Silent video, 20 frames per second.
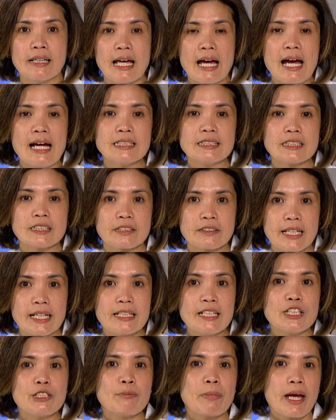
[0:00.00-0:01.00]
last,
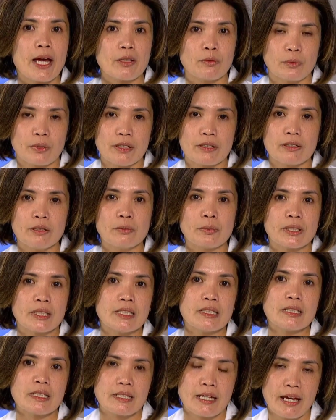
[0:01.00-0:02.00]
creating the bandwidth
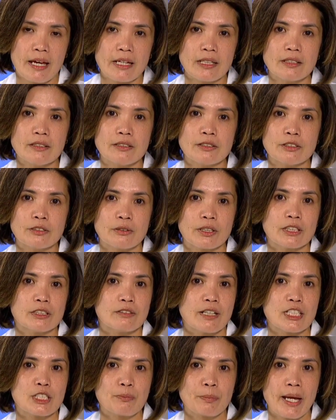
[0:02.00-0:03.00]
within the day to
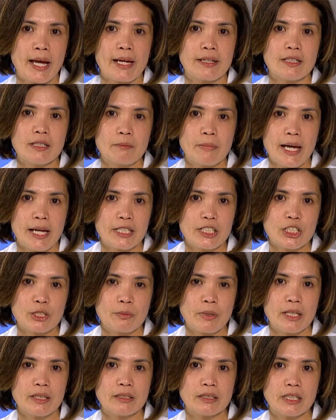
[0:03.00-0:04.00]
address panel
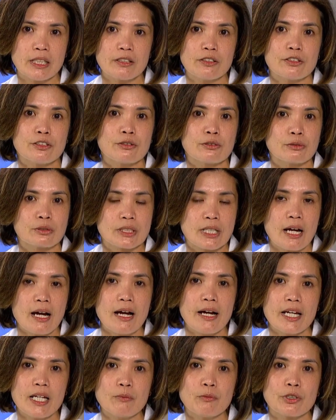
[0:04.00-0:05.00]
management either through
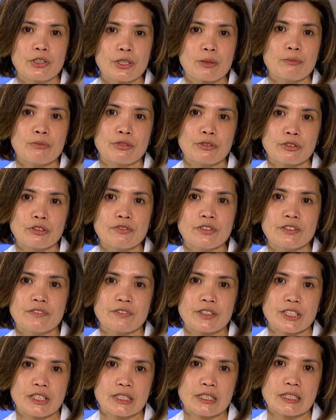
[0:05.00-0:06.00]
time or improved
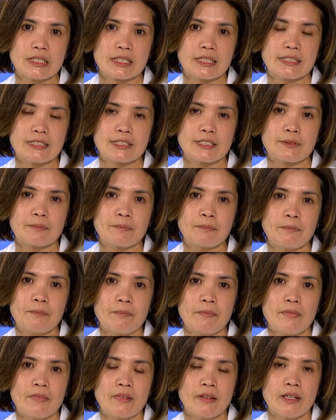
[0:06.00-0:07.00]
efficiencies.
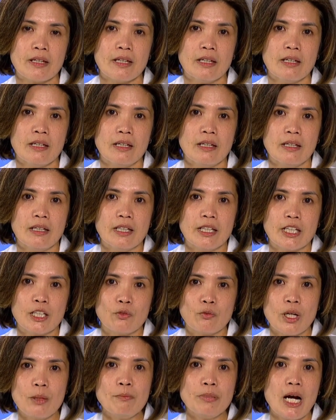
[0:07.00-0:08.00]

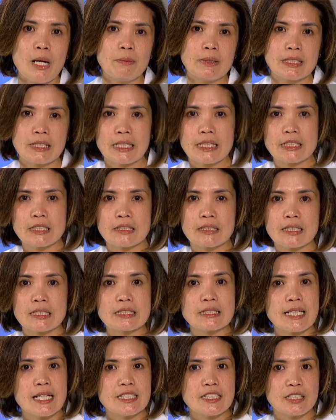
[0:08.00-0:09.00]
In one publication, it
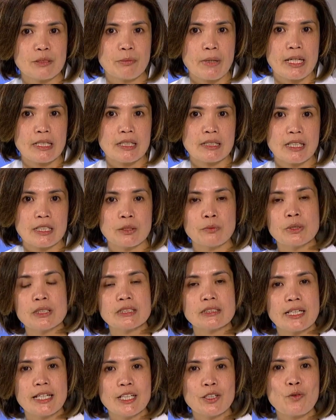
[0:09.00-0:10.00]
is estimated that it will
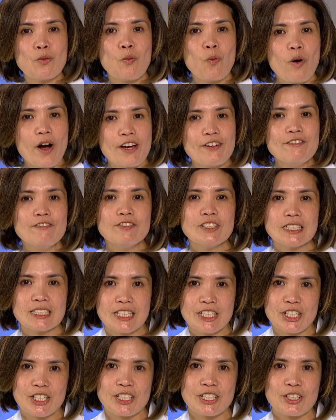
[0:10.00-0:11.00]
take one
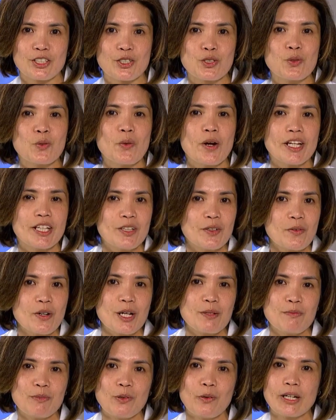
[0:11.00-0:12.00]
physician
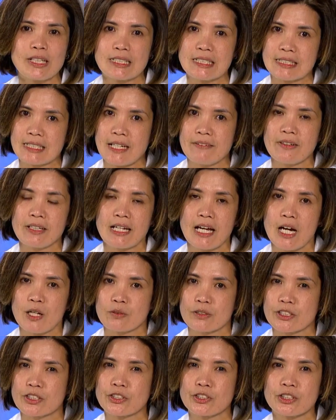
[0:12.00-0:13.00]
21.7
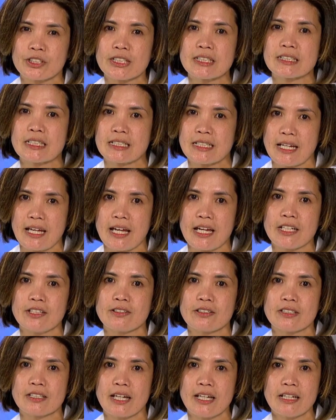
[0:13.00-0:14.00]
hours during the day
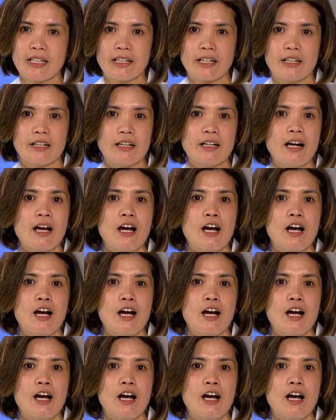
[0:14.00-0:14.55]
to take care